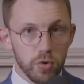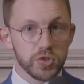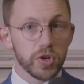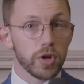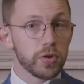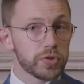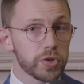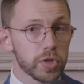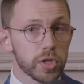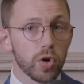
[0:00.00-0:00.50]

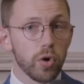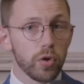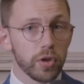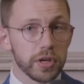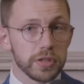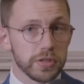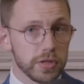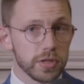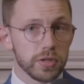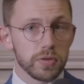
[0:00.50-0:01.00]
also
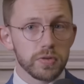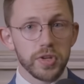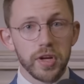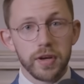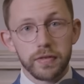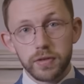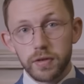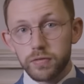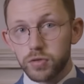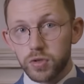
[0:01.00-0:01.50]
secure the continued
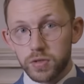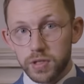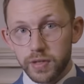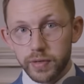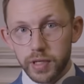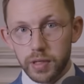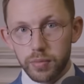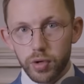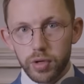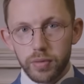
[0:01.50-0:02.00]
safety of Jews
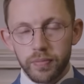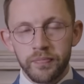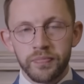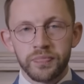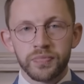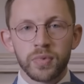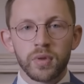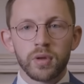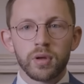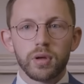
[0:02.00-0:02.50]
living in Britain.
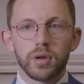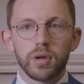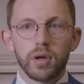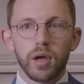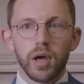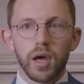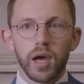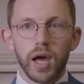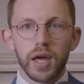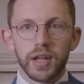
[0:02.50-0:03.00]

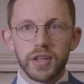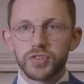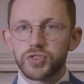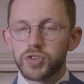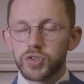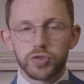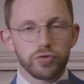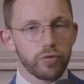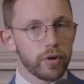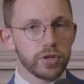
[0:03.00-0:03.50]
And
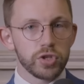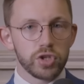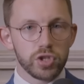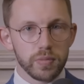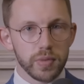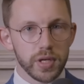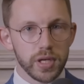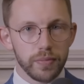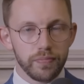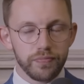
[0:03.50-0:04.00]
it's just
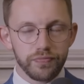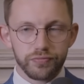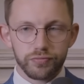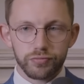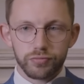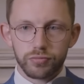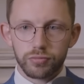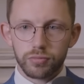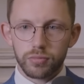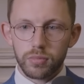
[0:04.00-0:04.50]
strange to me
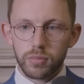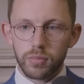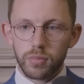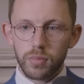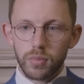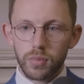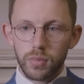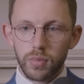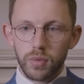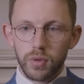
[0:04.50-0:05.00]

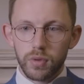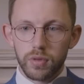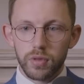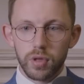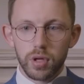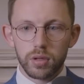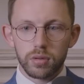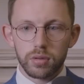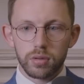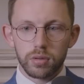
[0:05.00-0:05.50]

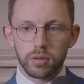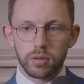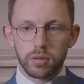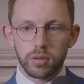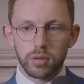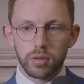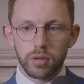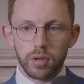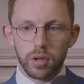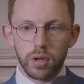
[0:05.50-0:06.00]
that
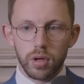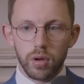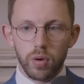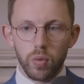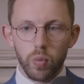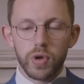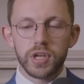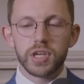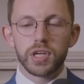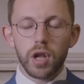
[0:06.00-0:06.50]

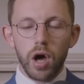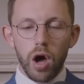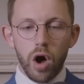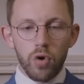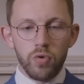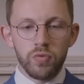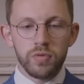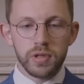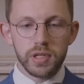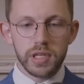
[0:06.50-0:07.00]
we can
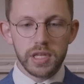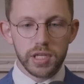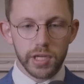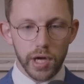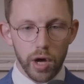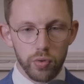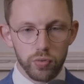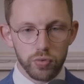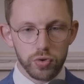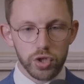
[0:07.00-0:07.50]
only
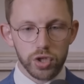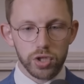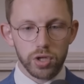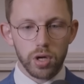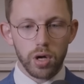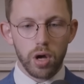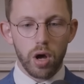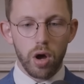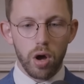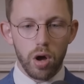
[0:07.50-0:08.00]

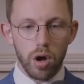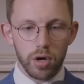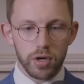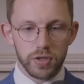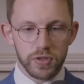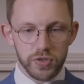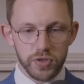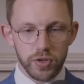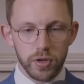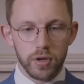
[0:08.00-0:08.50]
coach our
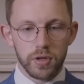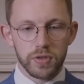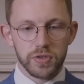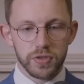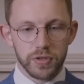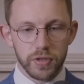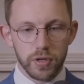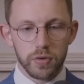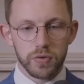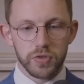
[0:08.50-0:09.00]

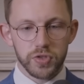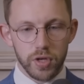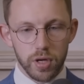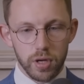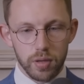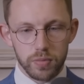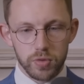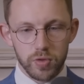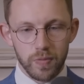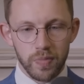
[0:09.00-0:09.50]
concerns in those
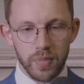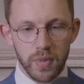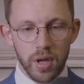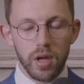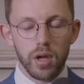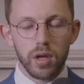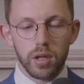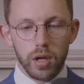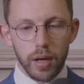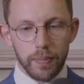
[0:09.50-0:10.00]
terms.
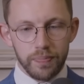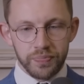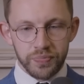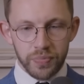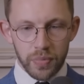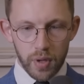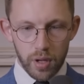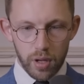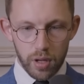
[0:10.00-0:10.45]
Like,